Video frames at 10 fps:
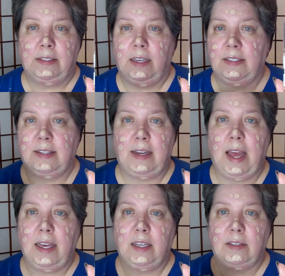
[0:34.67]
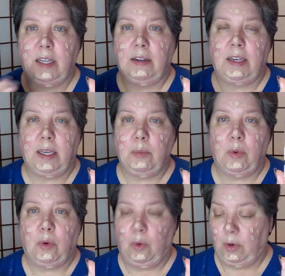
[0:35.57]
As the day goes on, I get
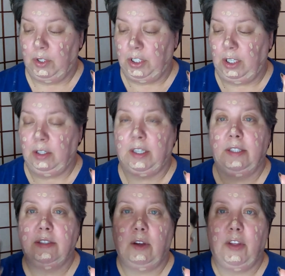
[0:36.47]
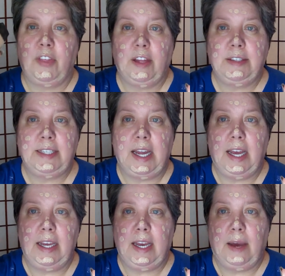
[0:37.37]
more orangey looking. So I thought
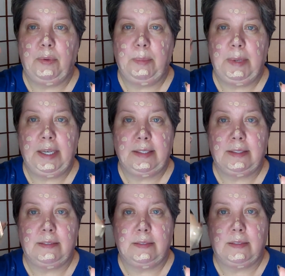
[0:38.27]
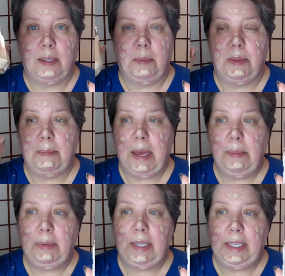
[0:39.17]
today I would mix some of the
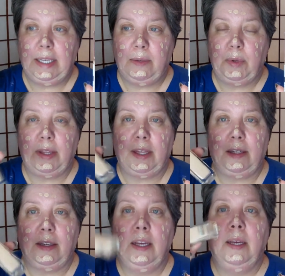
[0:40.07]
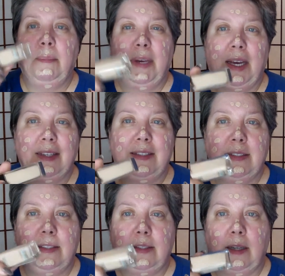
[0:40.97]
Maybelline in with it because
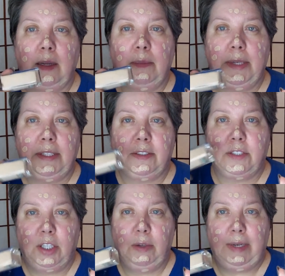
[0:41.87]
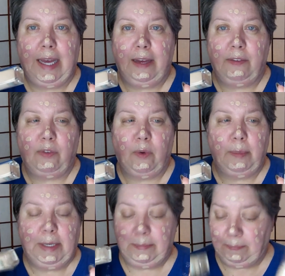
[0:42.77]
this is a little bit too light for
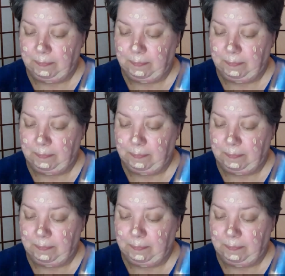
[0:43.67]
me.